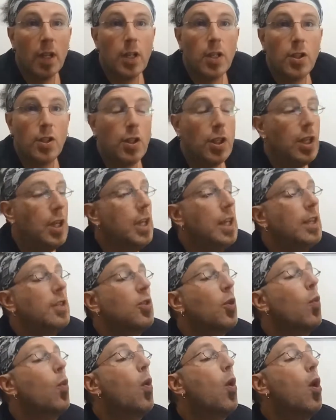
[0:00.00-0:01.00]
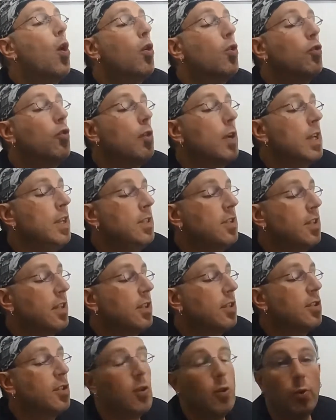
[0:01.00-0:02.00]
She is a Walgreens
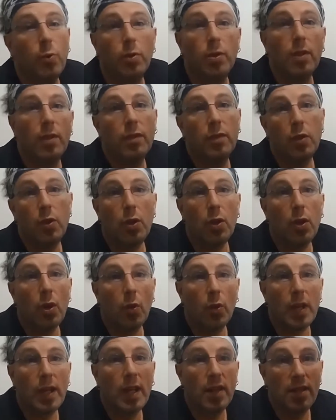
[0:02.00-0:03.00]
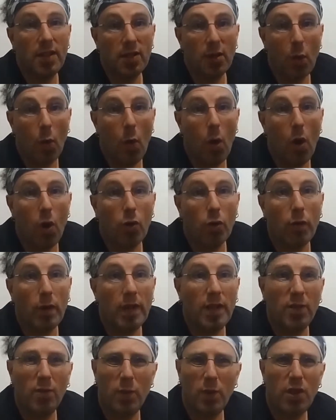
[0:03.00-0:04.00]
exclusive, so you can only get these at
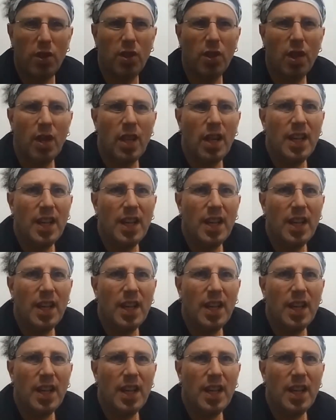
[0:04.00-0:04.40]
Walgreens, which